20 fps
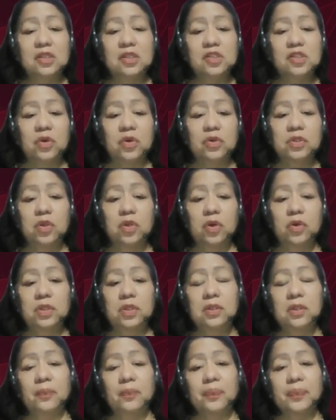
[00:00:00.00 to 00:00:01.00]
So
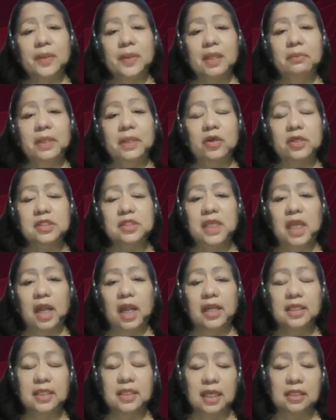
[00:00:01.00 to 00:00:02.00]
note, because they
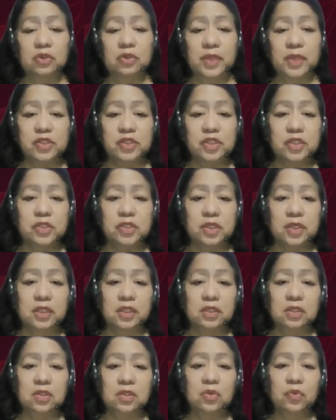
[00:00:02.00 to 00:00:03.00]
are not
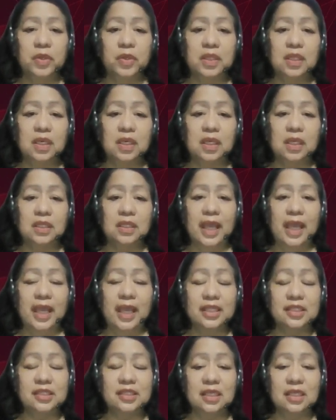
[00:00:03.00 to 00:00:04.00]
registered with the
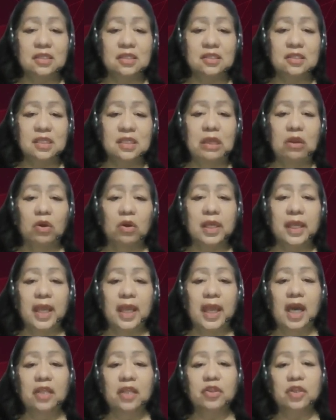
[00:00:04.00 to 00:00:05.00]
SEC or
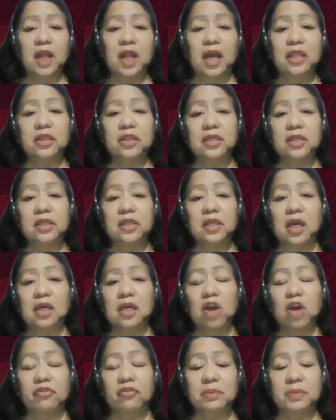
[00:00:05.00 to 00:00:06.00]
other other
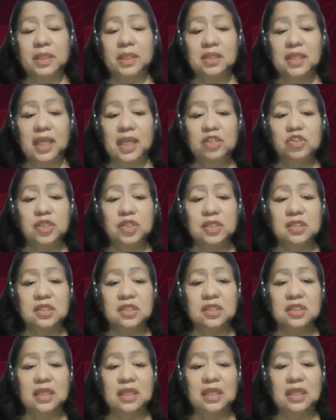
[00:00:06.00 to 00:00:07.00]
uh, government
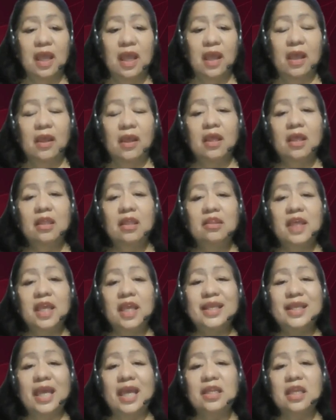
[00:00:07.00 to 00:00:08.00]
agency,
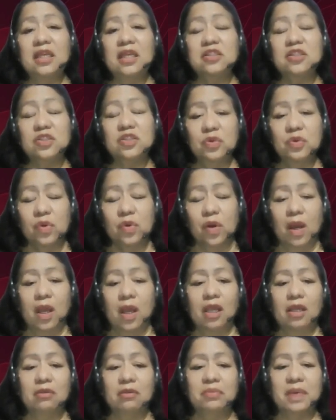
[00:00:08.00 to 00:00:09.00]
they cannot sue,
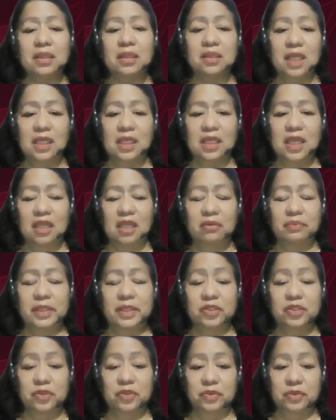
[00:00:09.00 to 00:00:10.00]
but they can
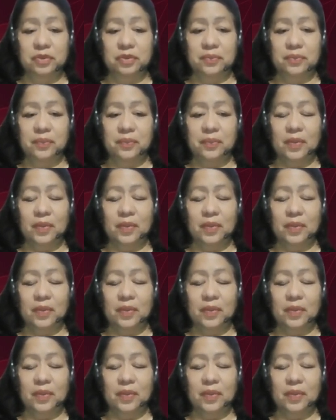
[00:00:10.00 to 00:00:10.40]
be sued.